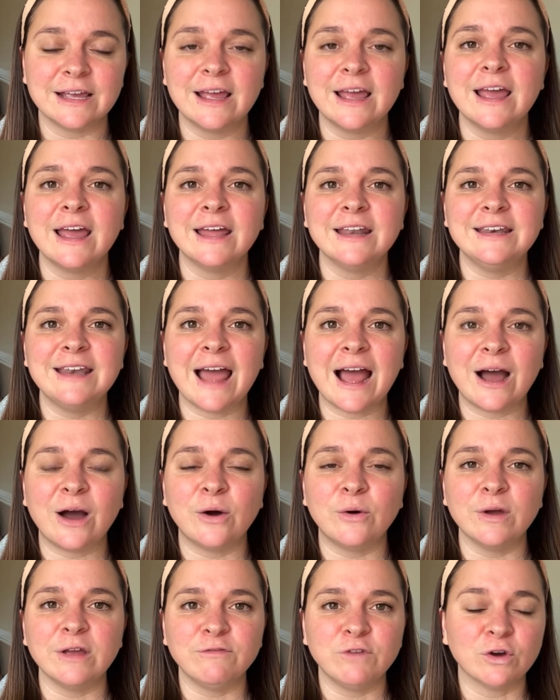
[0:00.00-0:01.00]
Now,
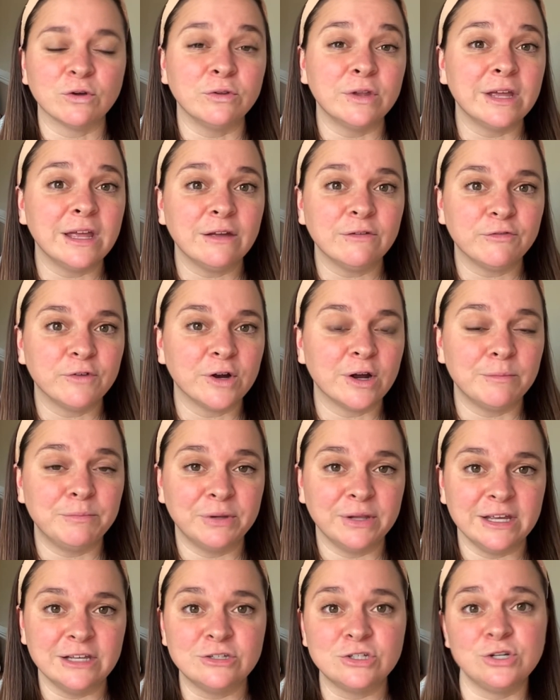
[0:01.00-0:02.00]
if you're looking for a
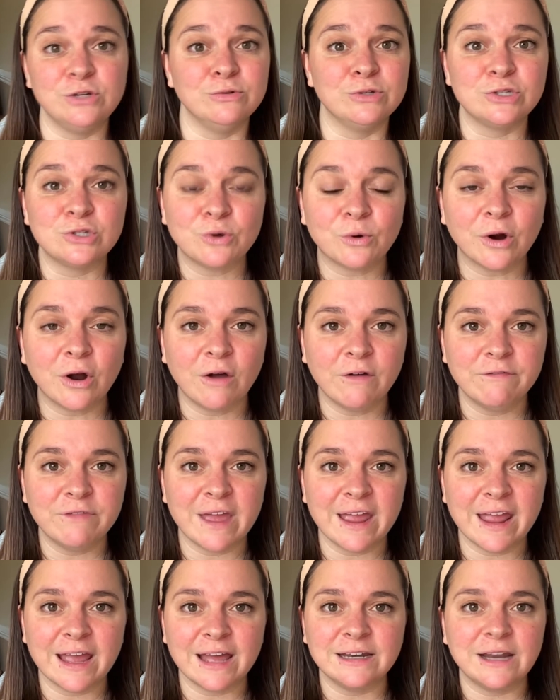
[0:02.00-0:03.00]
place to store all of the
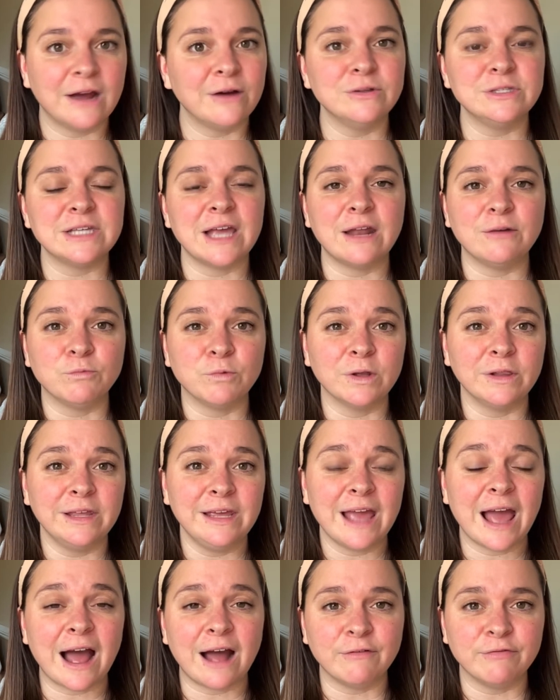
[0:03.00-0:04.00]
handouts and really
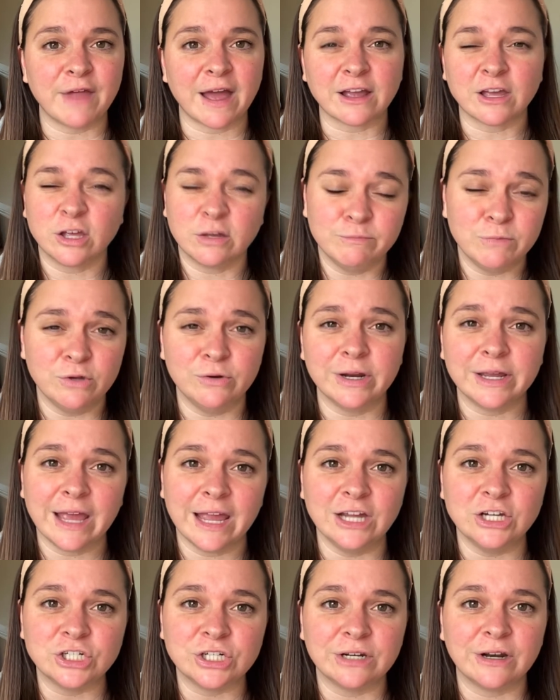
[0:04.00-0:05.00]
have that
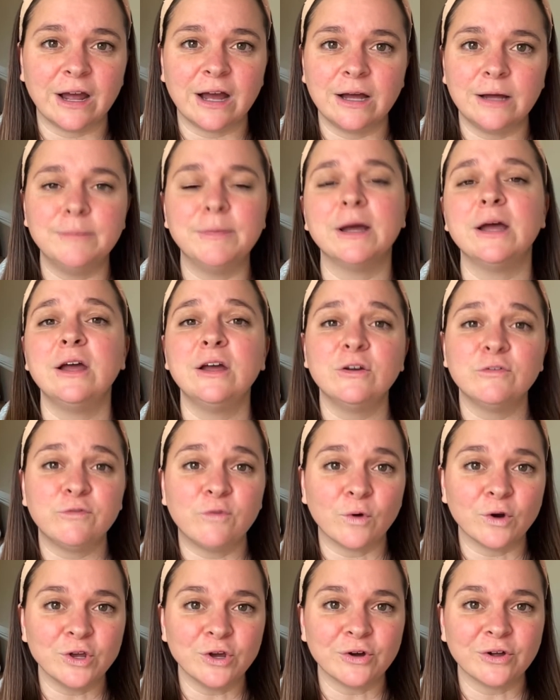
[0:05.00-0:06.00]
communication hub for
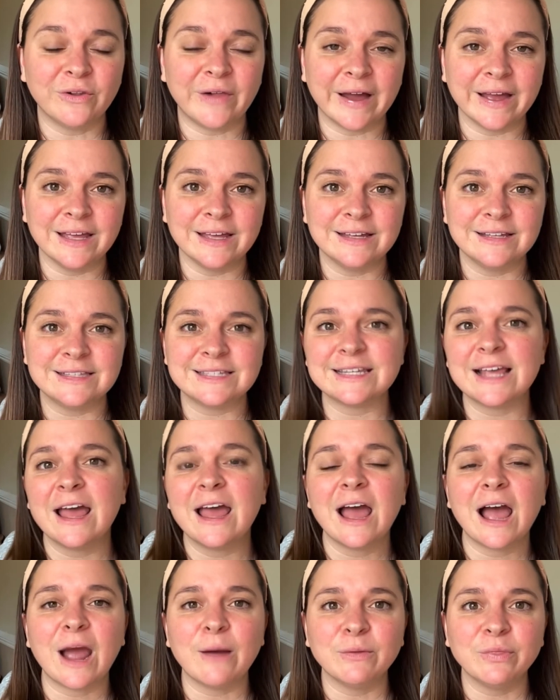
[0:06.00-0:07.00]
your clients,
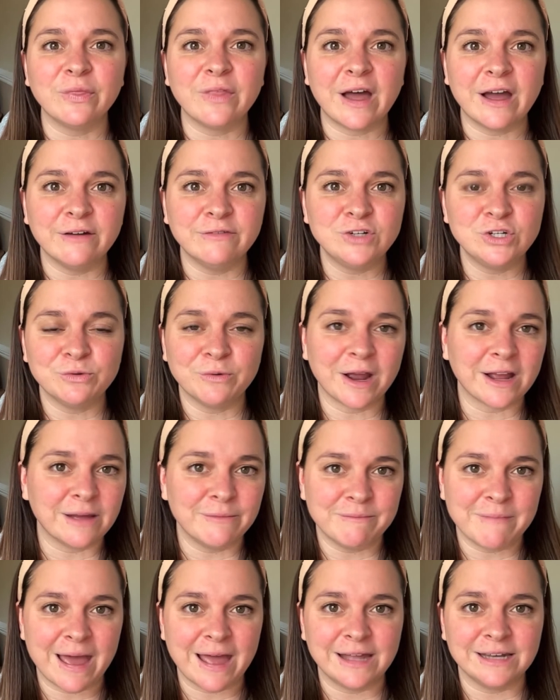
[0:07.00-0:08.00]
I would love to
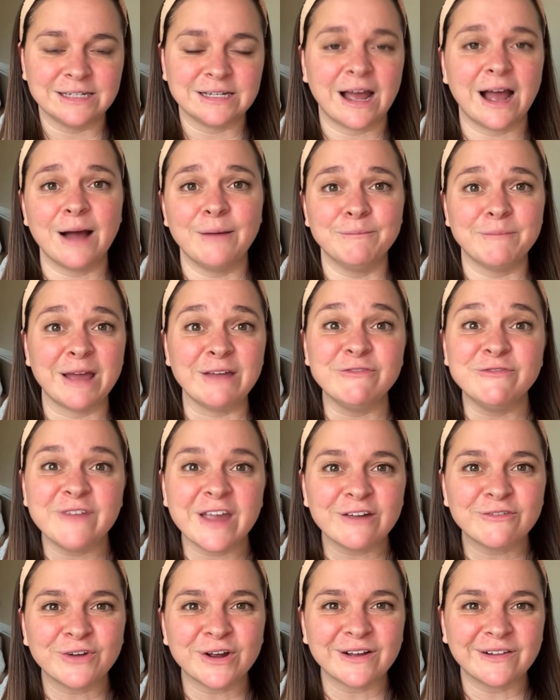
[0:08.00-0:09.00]
recommend my
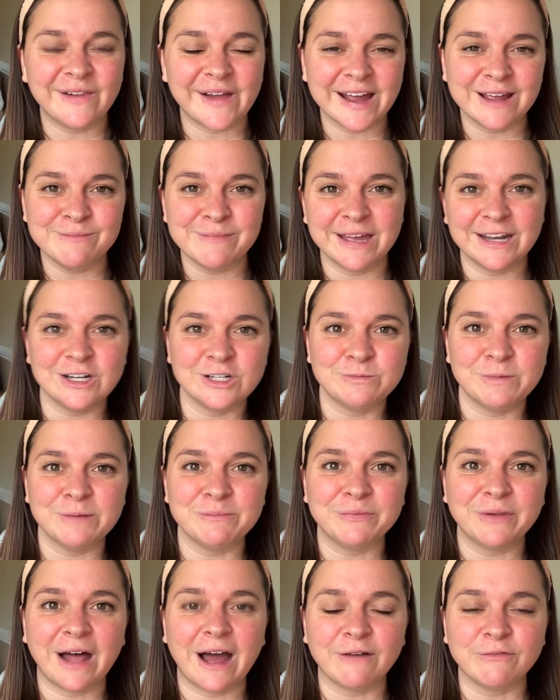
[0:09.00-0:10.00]
favorite client management
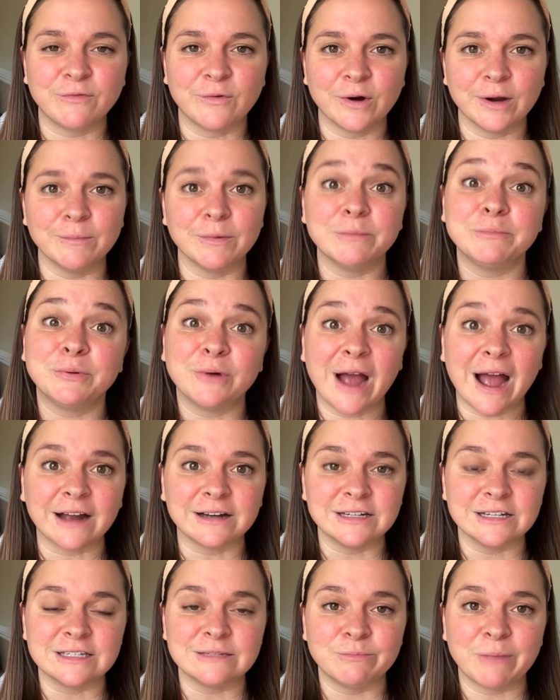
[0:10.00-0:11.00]
platform,
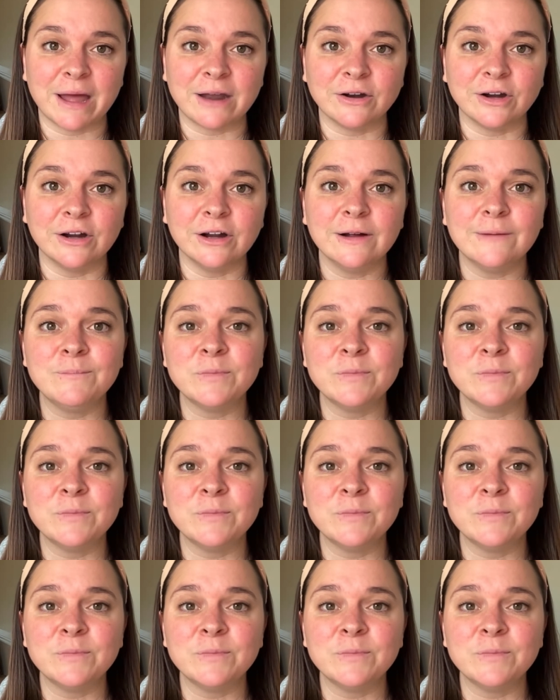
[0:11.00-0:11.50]
Practice Better.